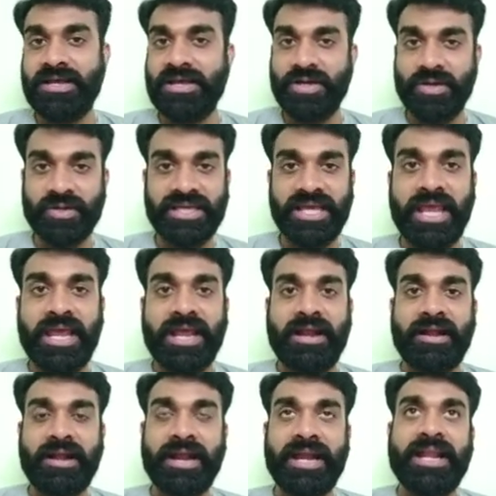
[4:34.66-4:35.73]
Okay,
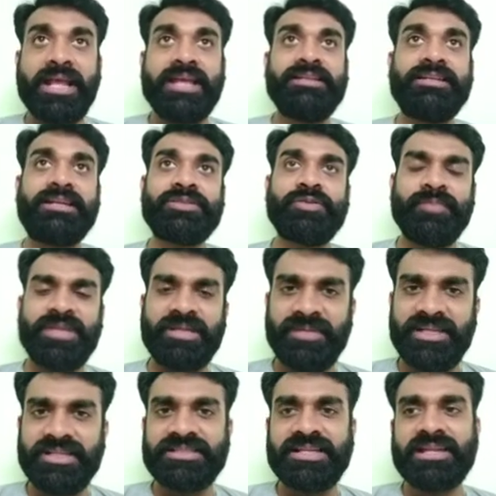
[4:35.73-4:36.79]
right? There are so many
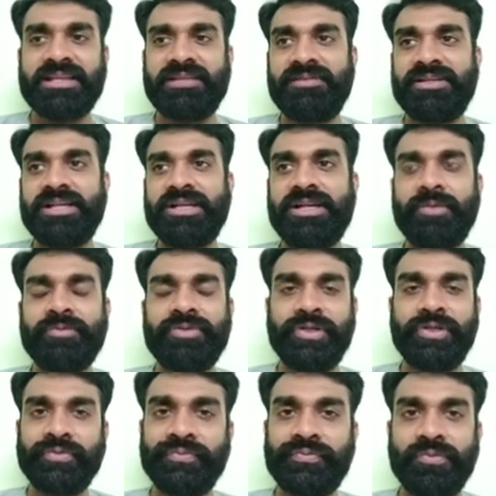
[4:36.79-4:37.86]
meanings that are given, around
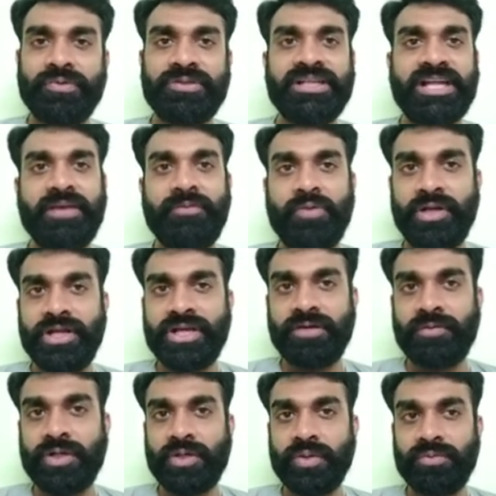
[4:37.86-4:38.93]
3 to 4, that I have only
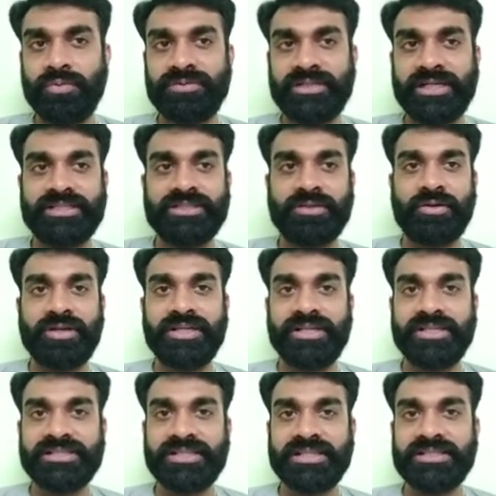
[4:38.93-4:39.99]
covered 2. That is in
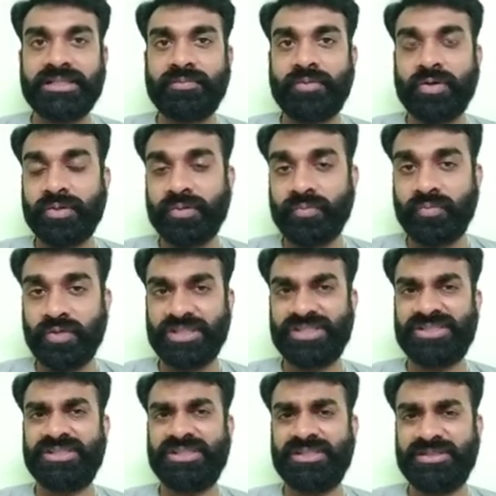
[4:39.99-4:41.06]
ordinary sense, that what
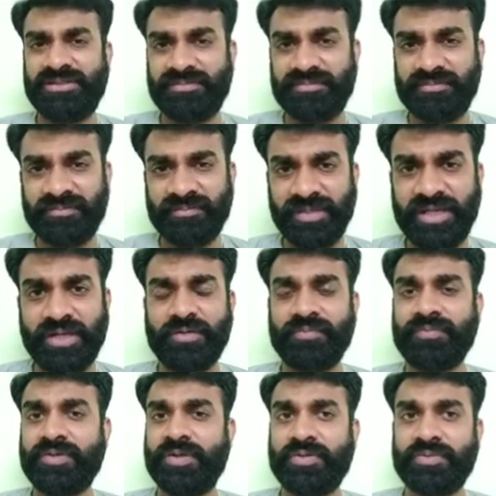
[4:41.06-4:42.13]
is the meaning
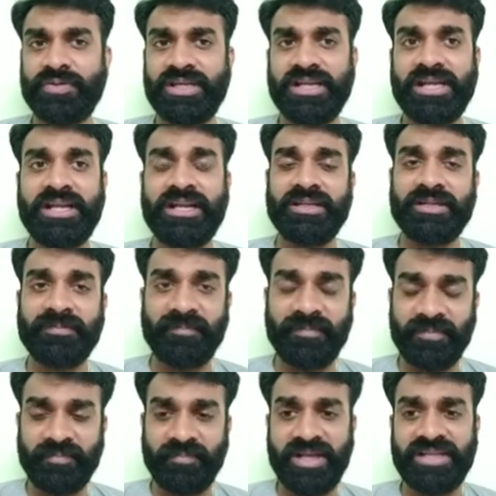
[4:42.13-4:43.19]
of controlling, and
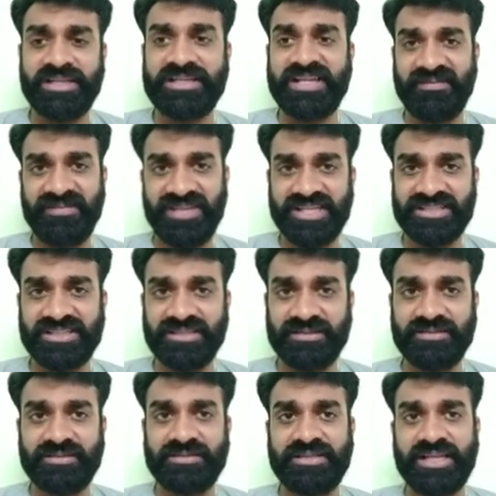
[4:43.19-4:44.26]
the definition
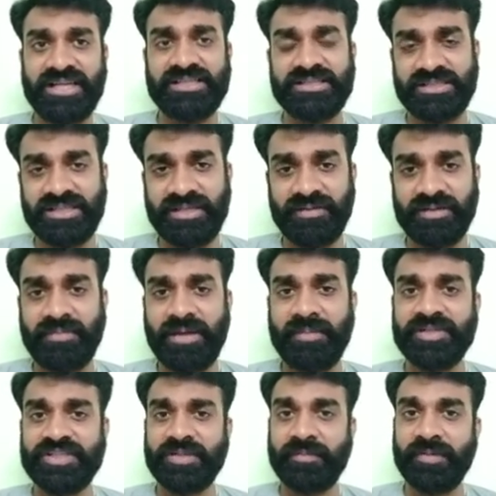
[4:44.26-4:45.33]
that is given by
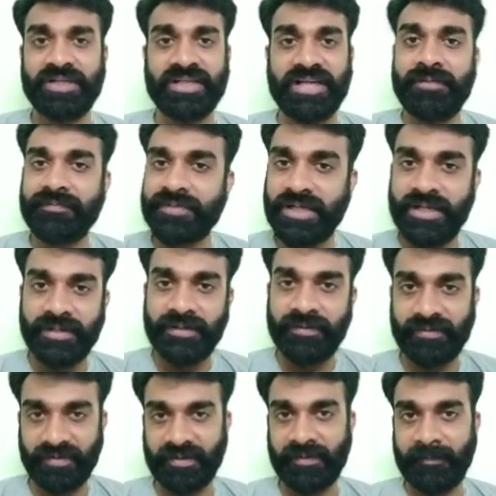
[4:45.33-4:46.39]
Mr. Peter F.
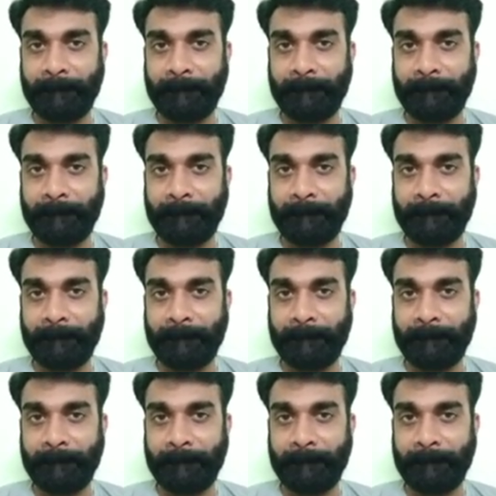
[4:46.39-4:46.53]
Drucker.